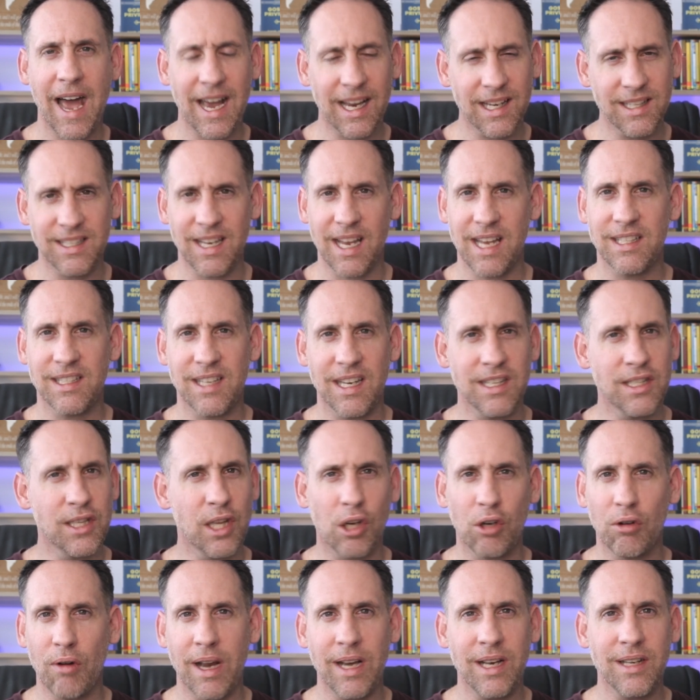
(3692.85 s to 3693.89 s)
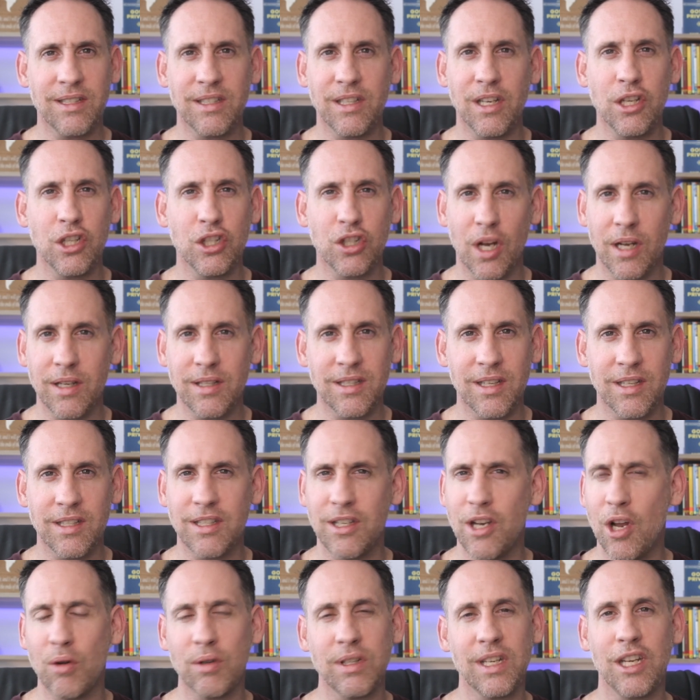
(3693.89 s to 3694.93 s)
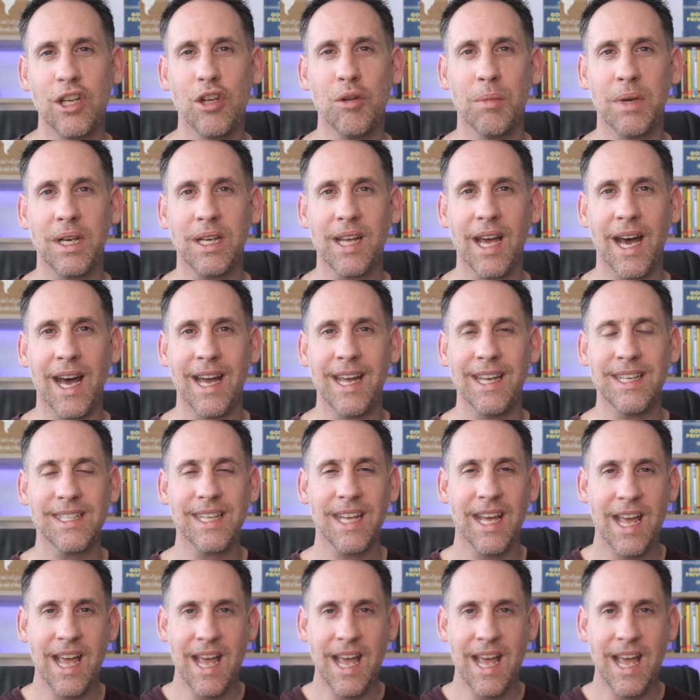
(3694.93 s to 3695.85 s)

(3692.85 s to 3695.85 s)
access is the greatest injustice known to humankind,